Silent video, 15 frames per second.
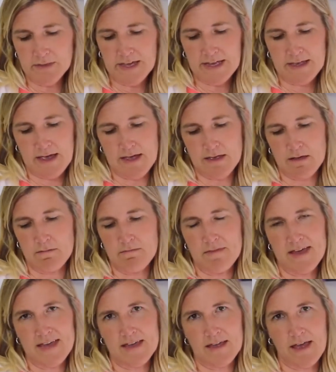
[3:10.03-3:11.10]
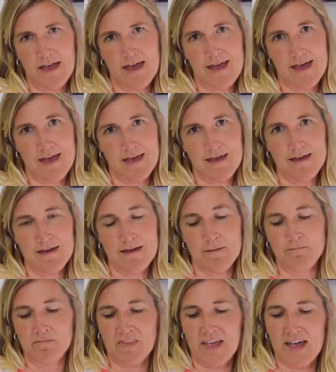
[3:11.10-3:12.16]
Like I can make
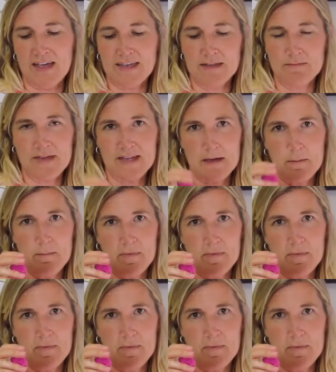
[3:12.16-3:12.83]
a